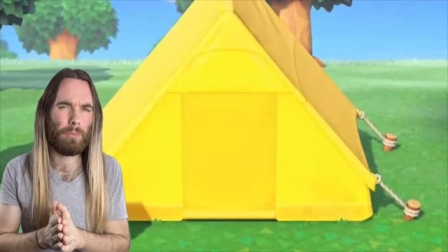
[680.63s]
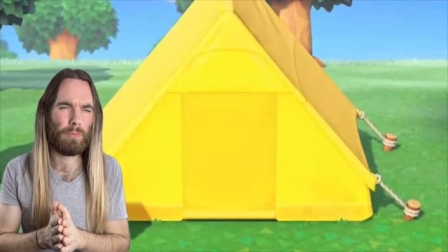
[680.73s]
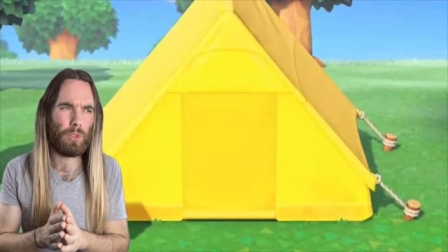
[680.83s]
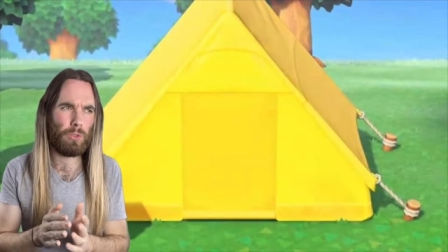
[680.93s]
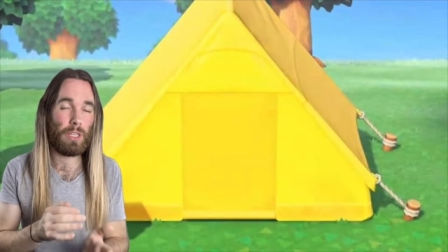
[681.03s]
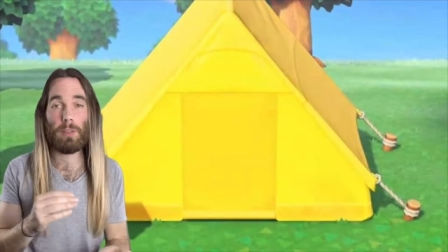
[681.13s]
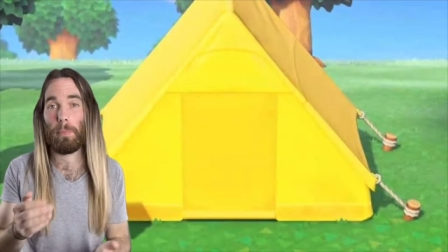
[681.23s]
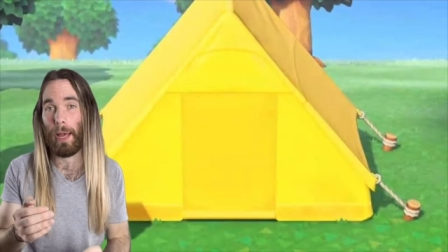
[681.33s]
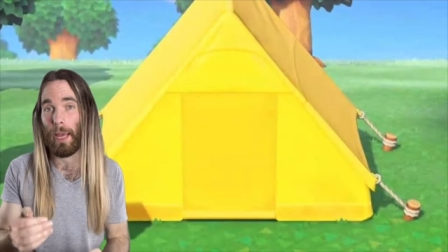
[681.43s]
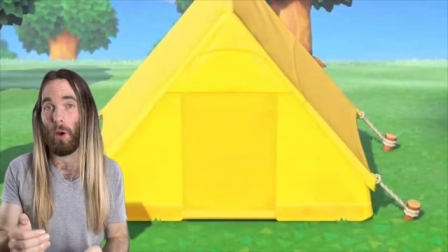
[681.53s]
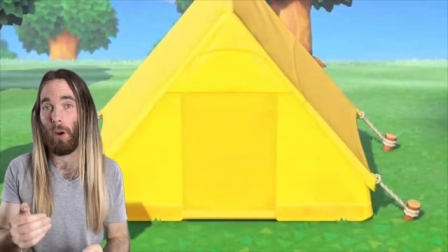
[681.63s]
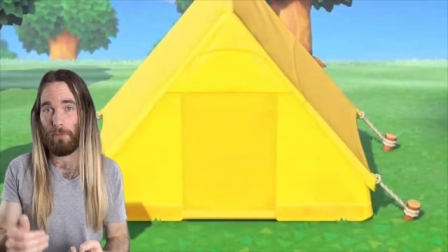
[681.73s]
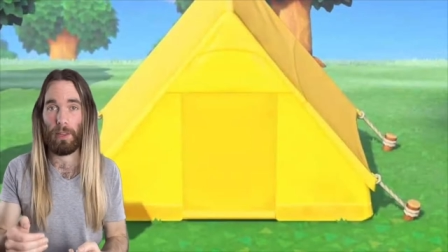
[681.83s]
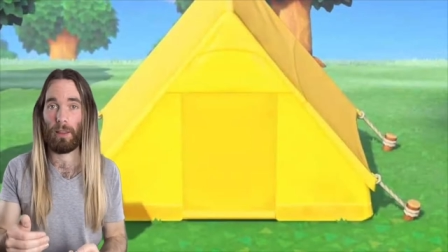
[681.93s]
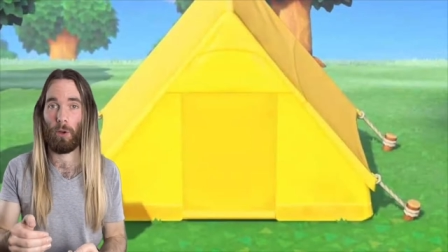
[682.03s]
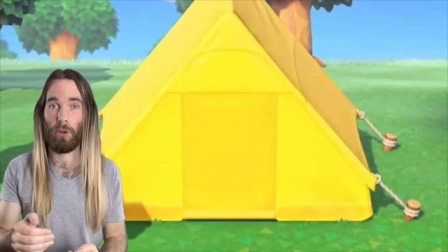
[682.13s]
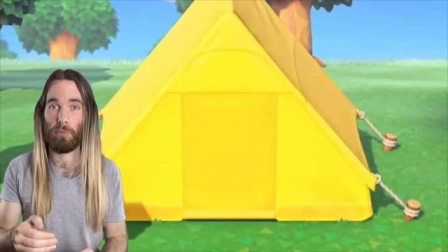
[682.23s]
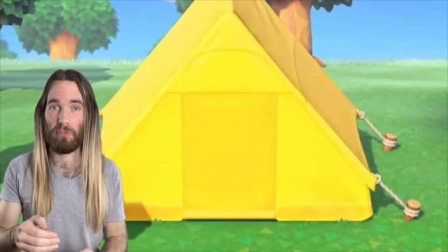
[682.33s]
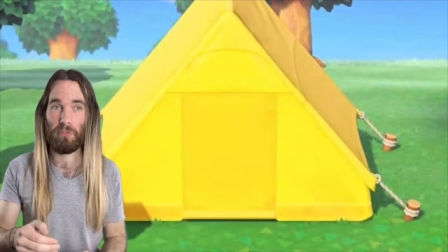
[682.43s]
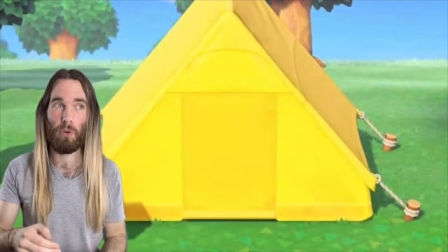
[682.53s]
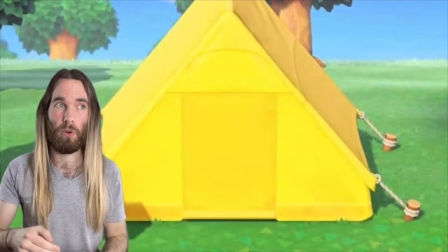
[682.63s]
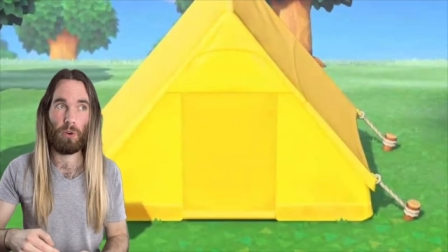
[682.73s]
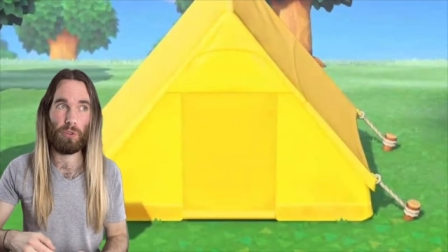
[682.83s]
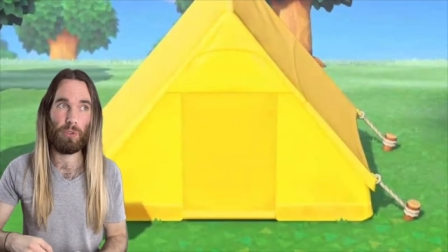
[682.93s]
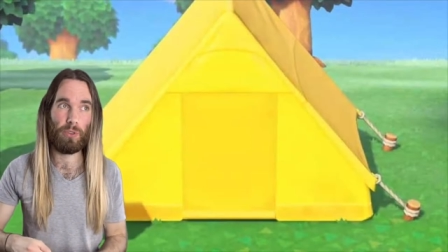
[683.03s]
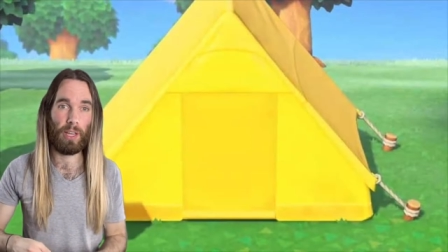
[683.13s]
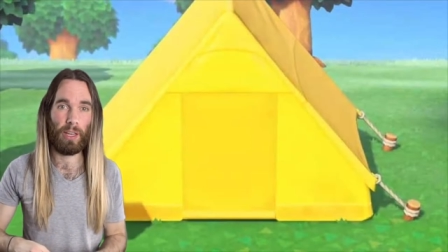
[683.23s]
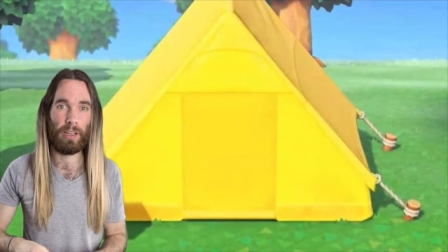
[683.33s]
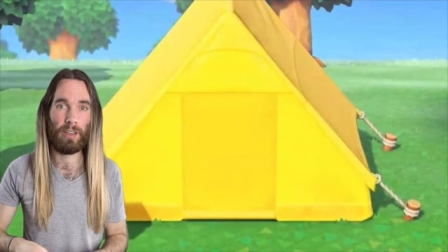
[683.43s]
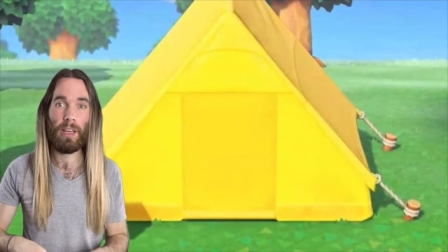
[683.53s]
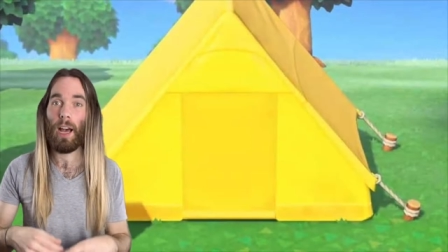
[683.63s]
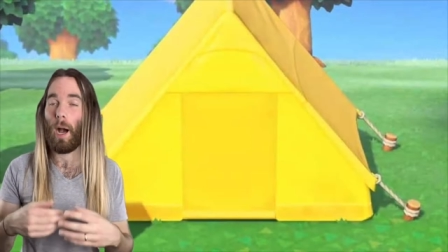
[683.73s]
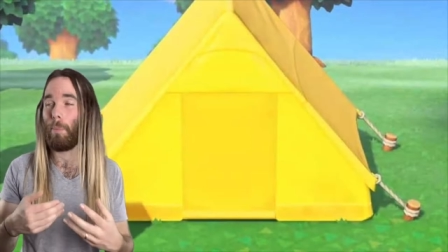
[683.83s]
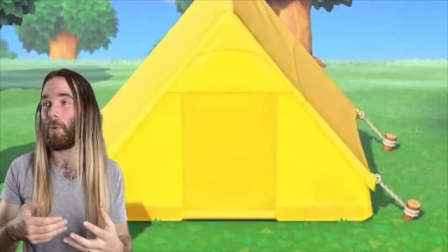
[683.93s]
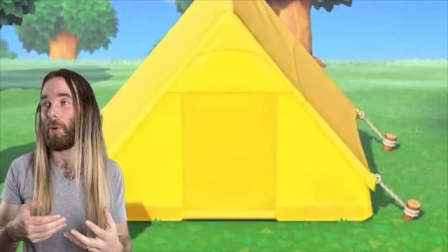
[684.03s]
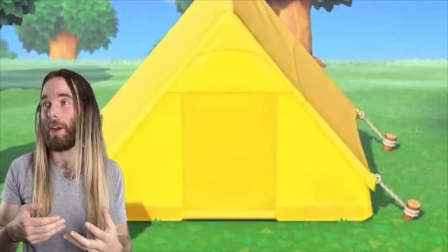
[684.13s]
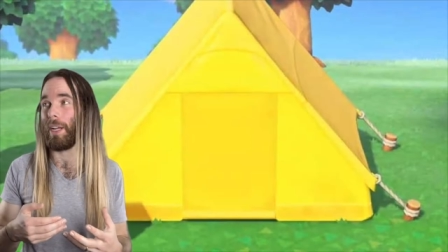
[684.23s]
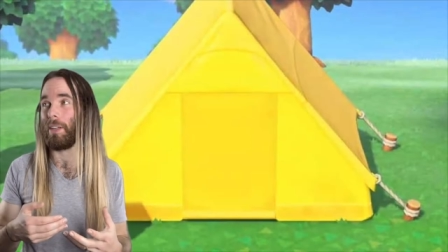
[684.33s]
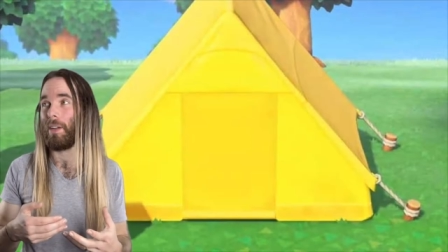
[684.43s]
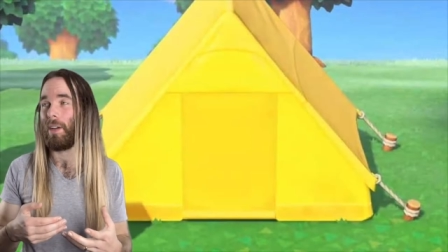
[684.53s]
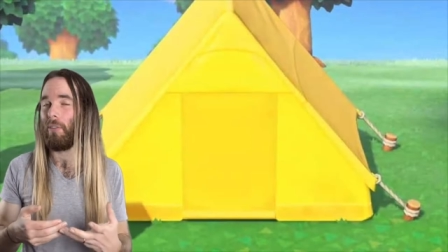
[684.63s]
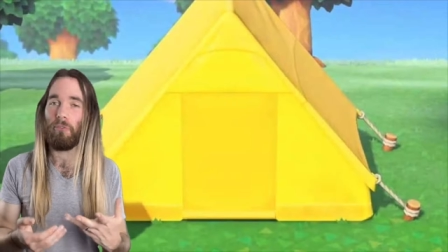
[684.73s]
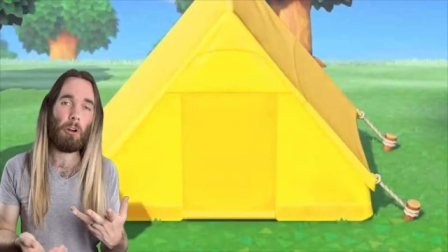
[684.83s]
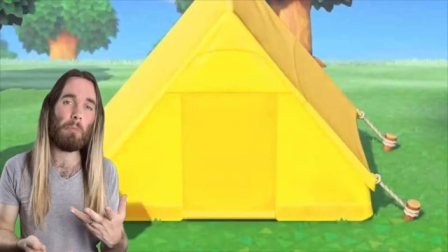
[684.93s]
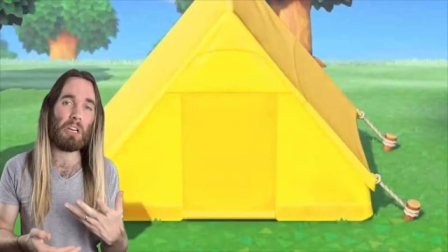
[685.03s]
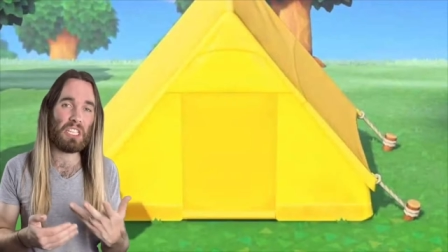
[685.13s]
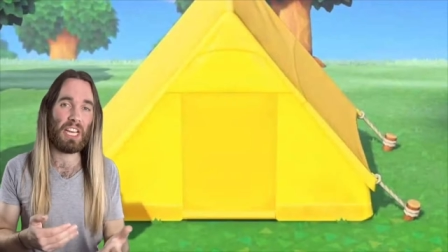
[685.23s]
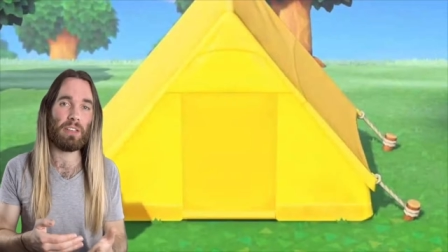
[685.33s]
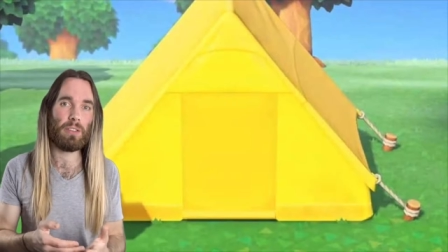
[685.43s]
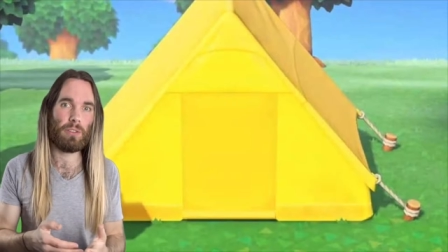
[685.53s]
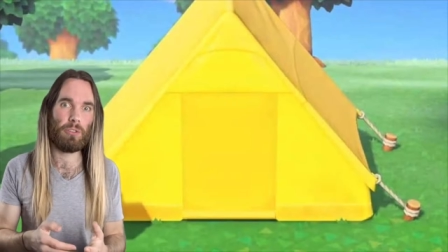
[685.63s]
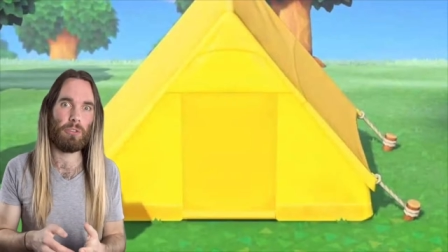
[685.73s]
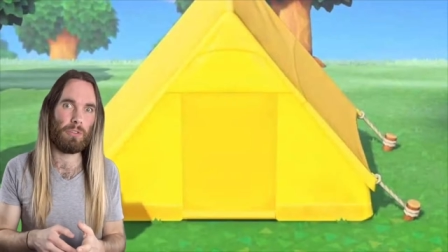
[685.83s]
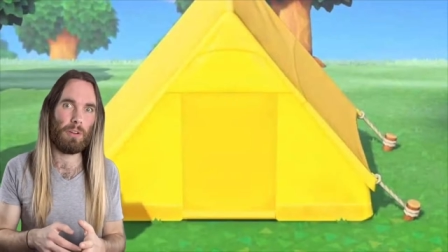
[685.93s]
You need to pay off that loan before you can upgrade from a tent to